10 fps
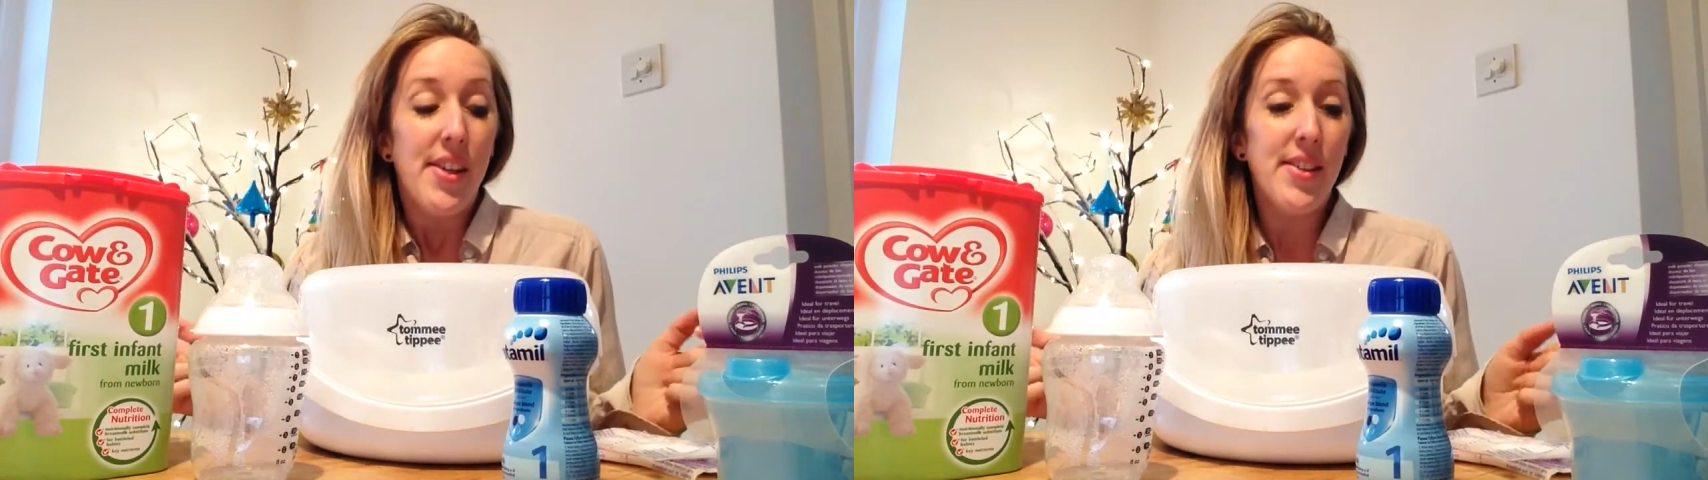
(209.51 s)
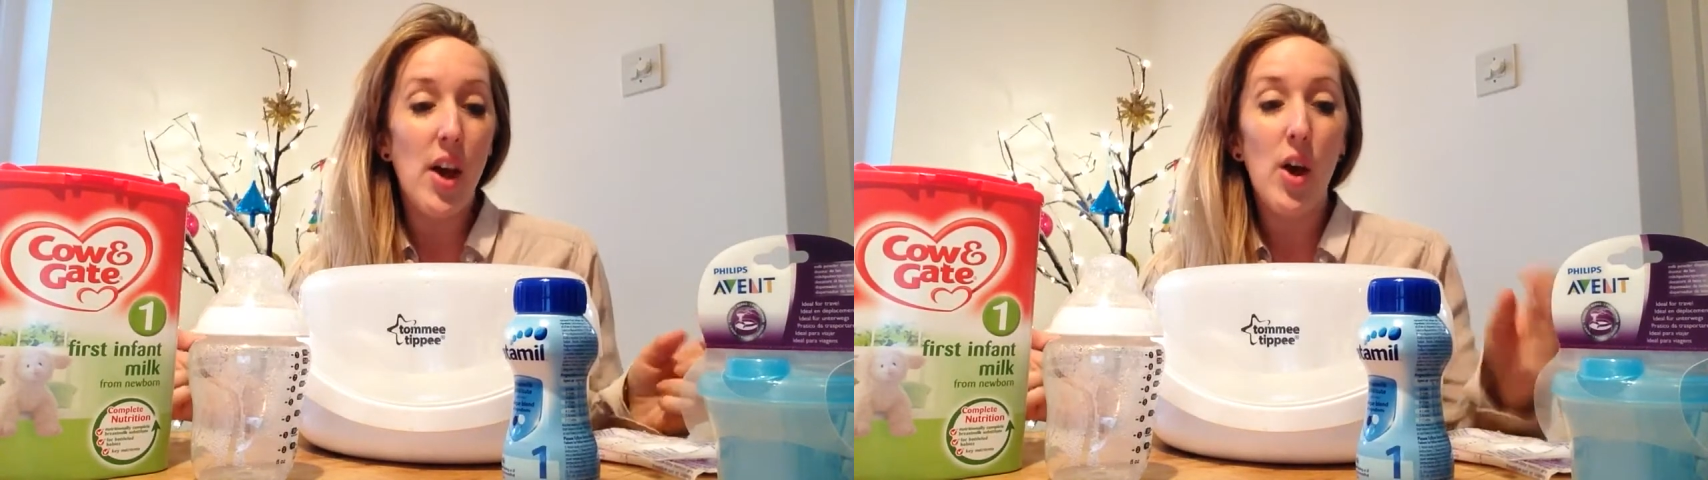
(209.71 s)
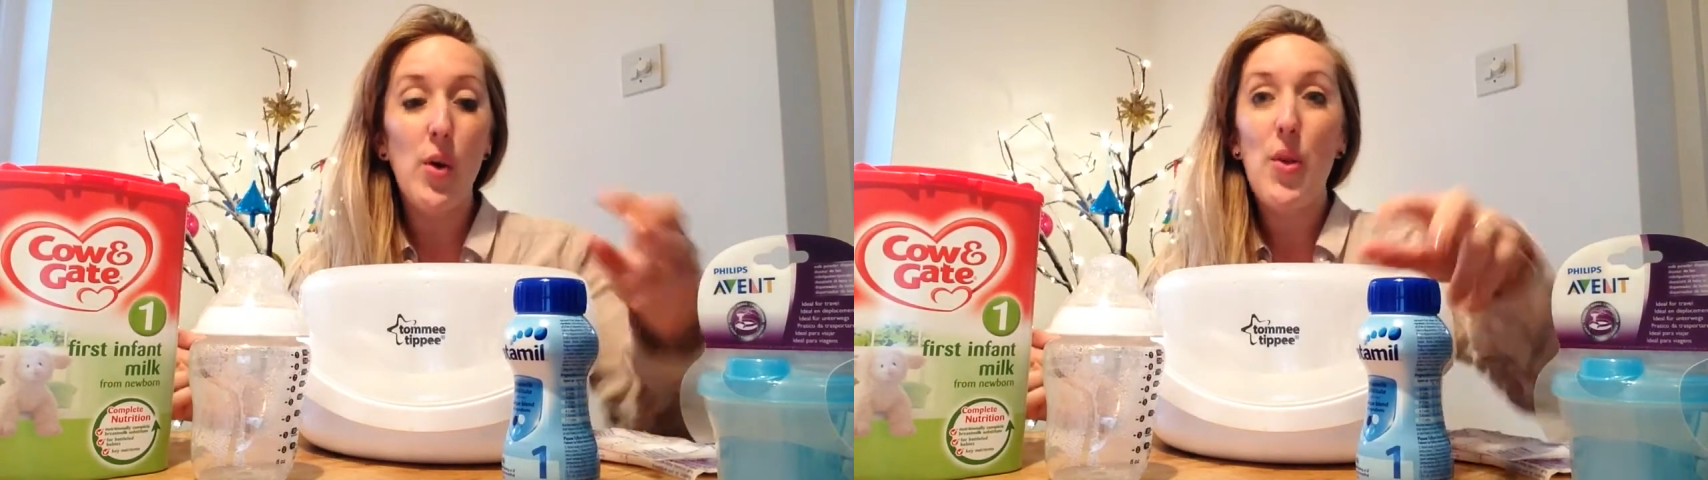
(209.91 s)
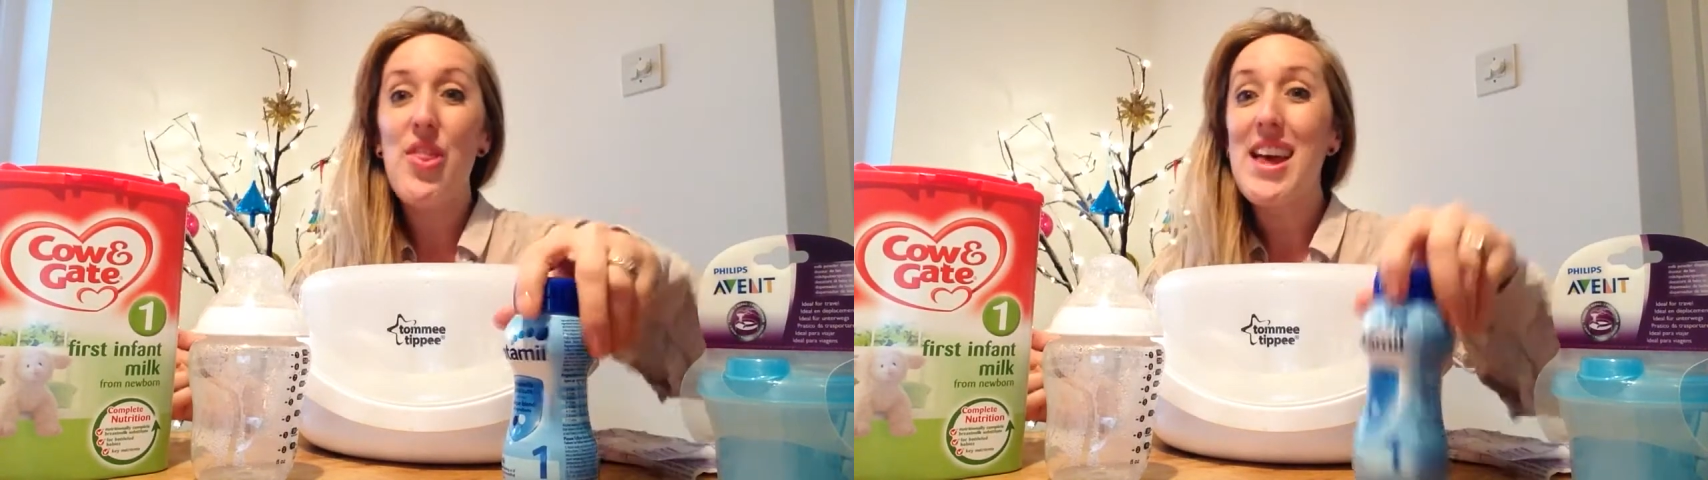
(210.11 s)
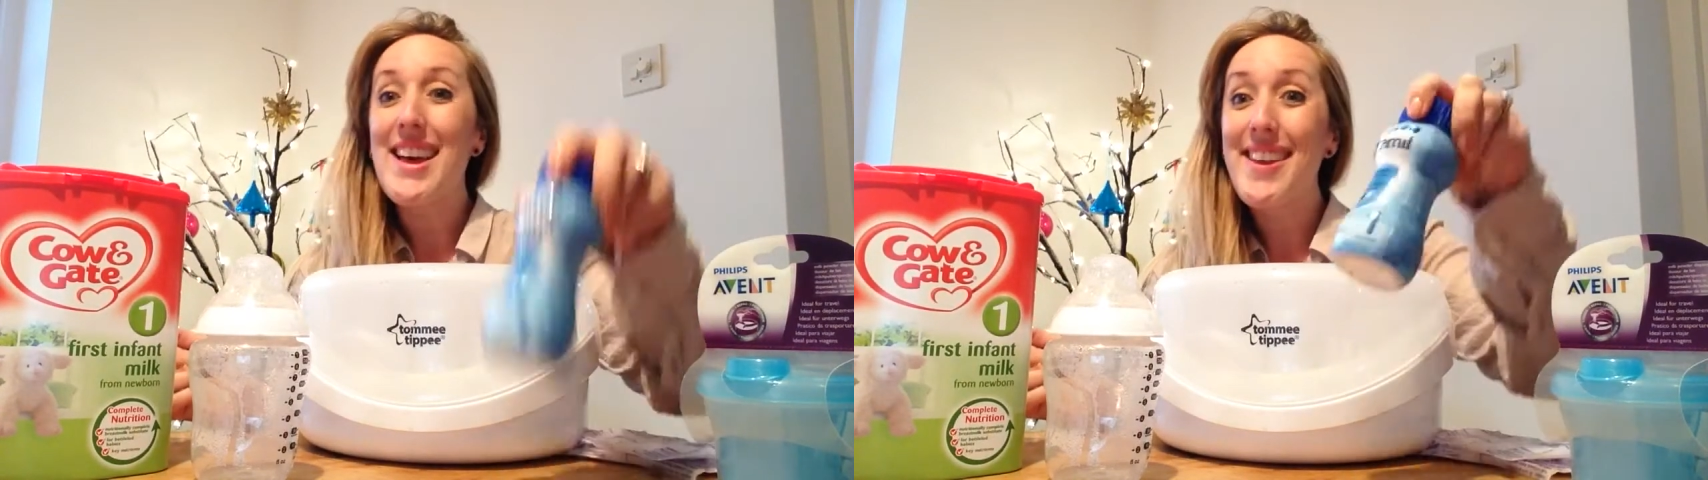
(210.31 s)
So
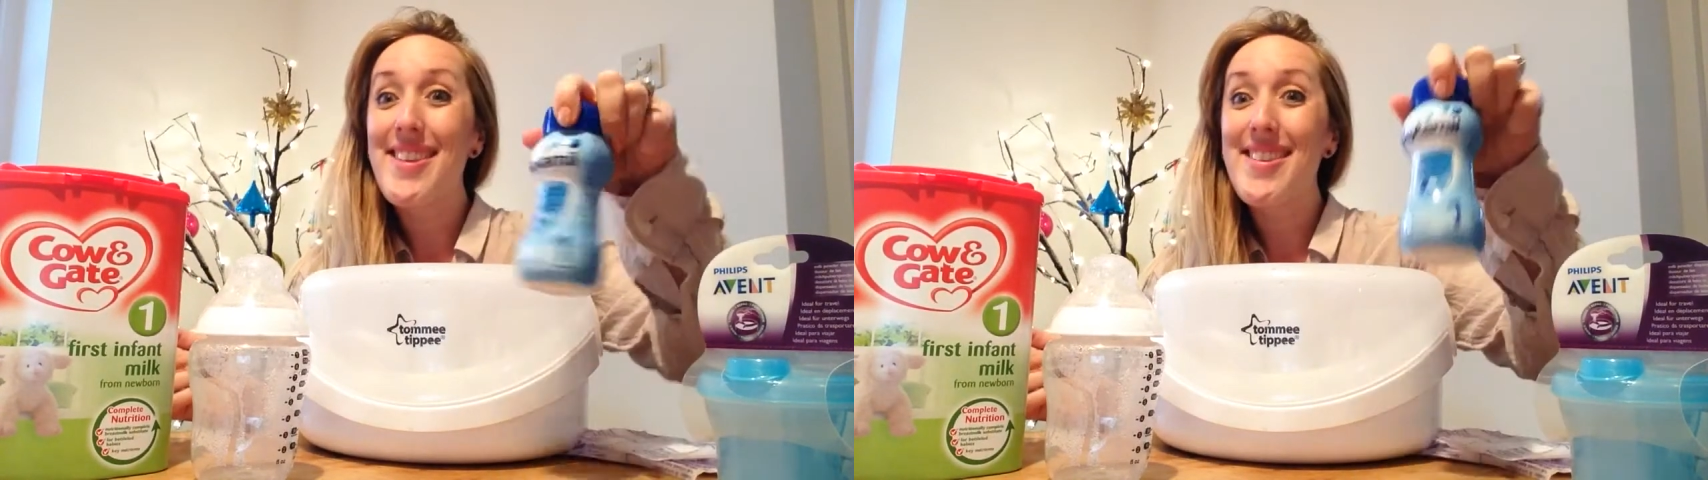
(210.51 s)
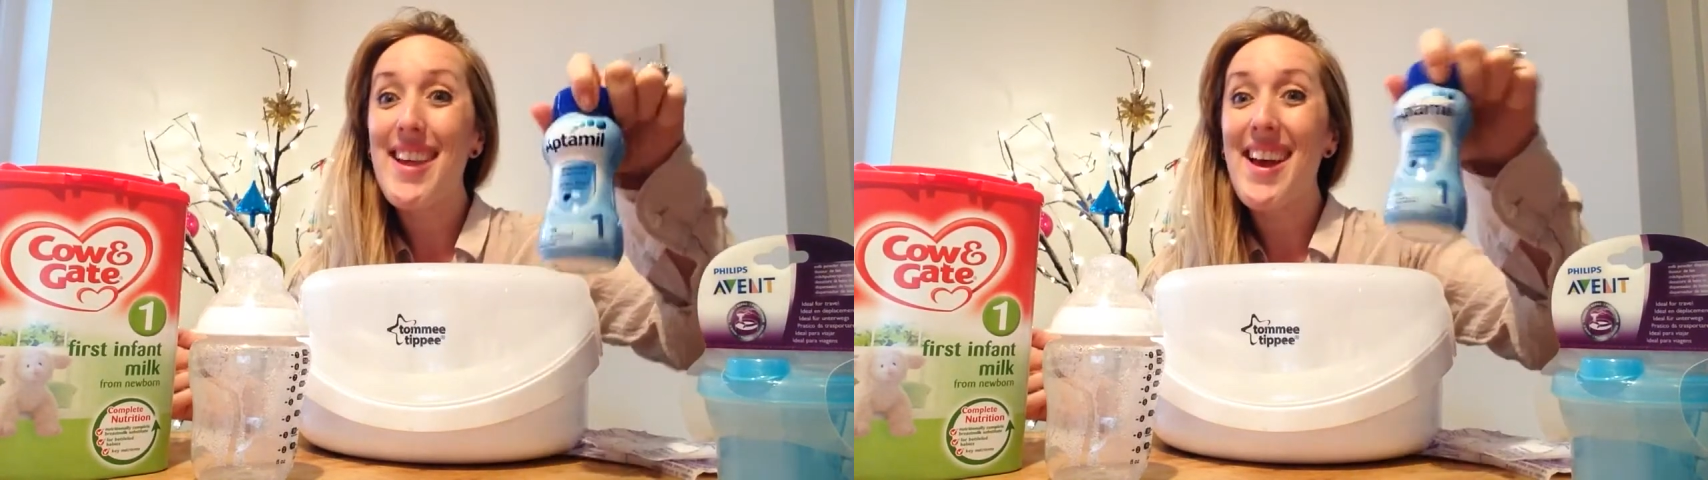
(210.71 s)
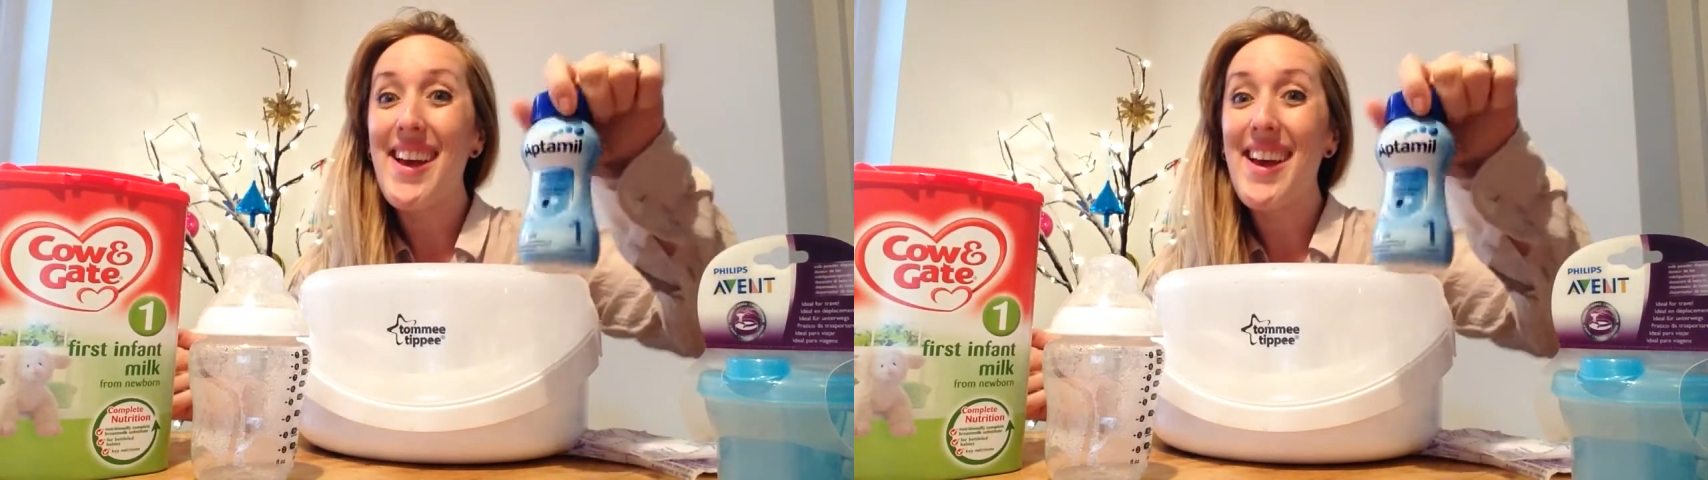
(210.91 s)
this